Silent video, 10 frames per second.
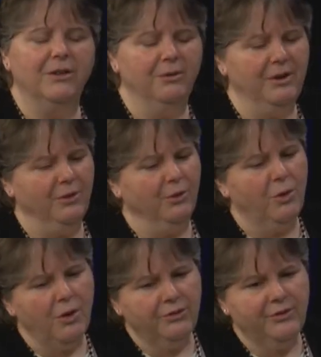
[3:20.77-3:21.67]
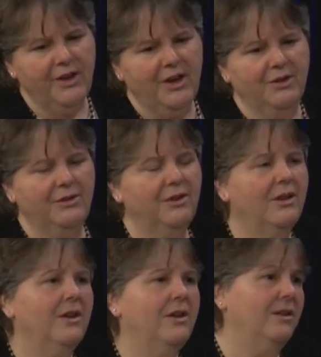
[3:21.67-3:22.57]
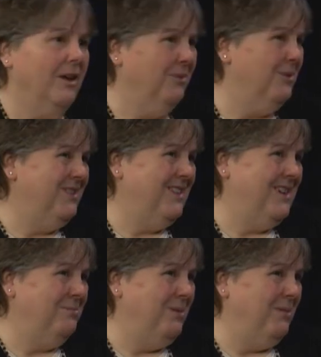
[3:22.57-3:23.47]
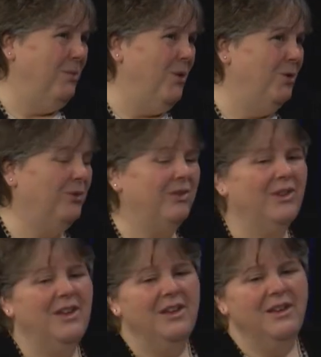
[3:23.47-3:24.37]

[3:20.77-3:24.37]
They're either cold stunned, we see hit by boats,